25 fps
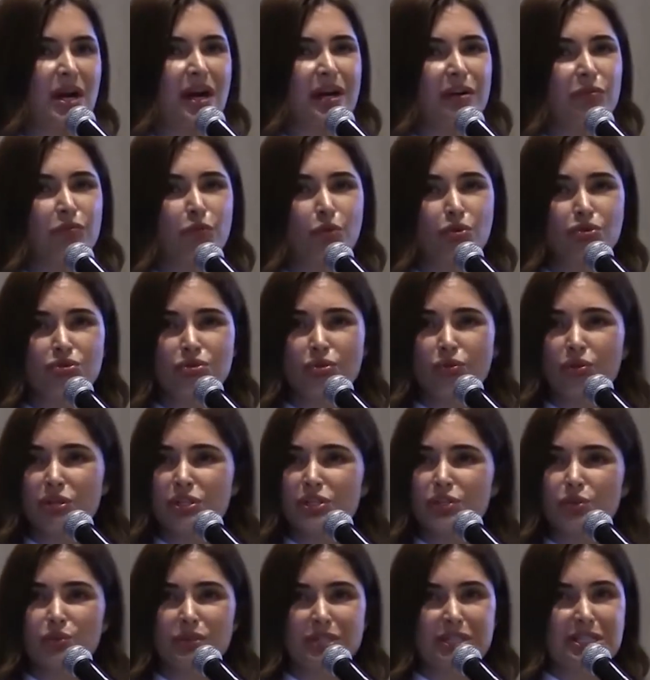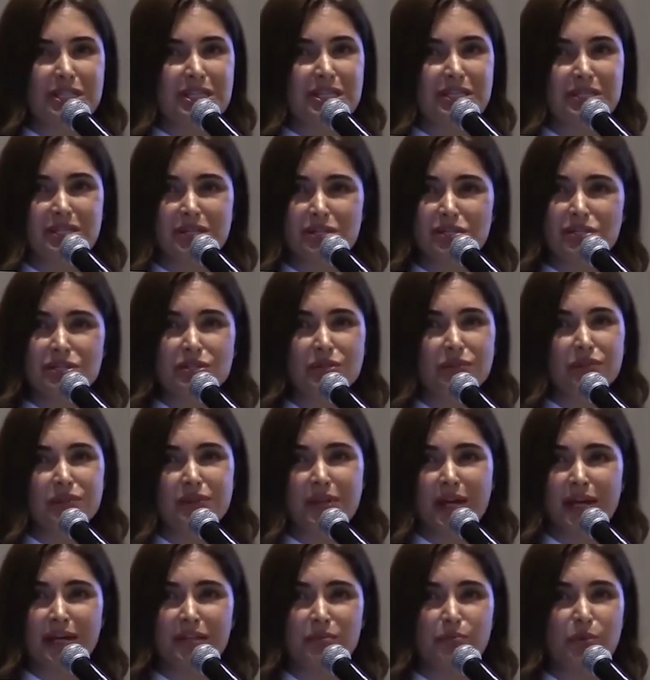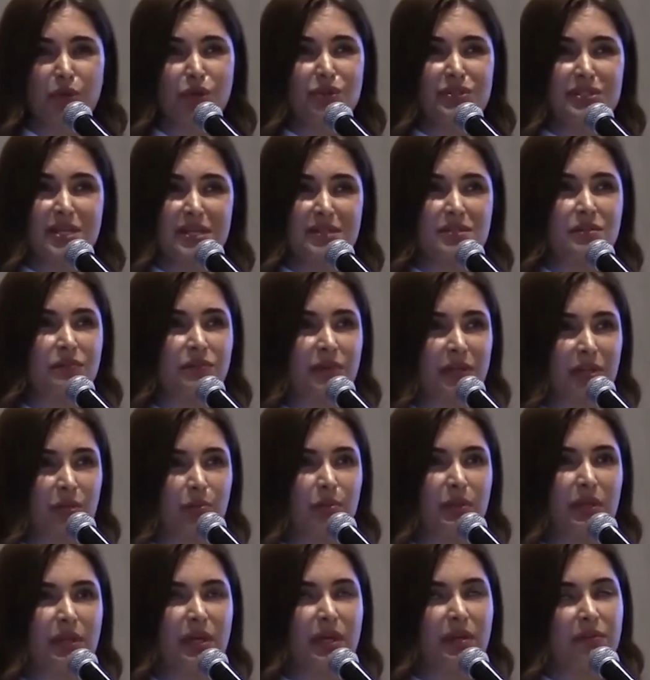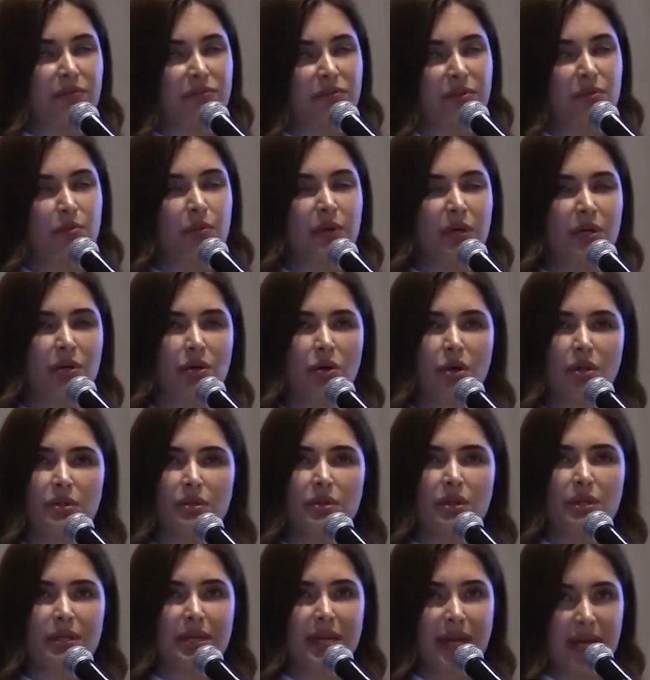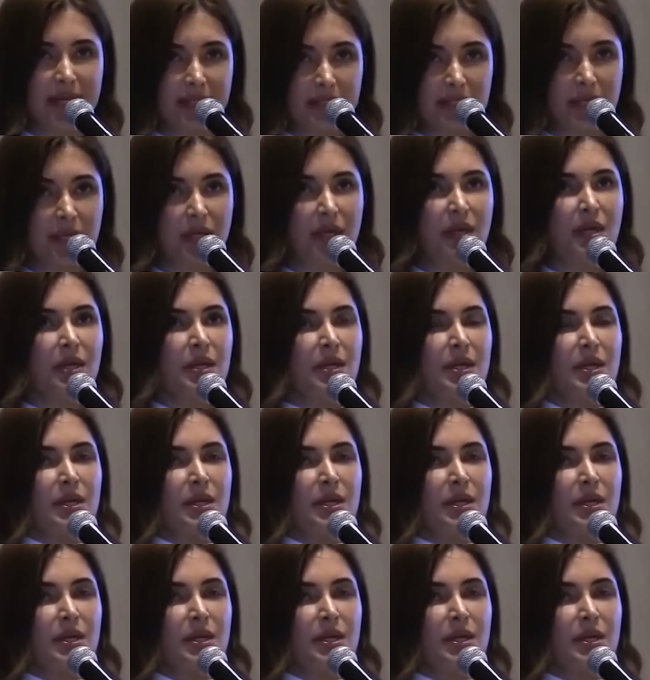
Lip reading: I won't go into the details of that because that's available everywhere on the net.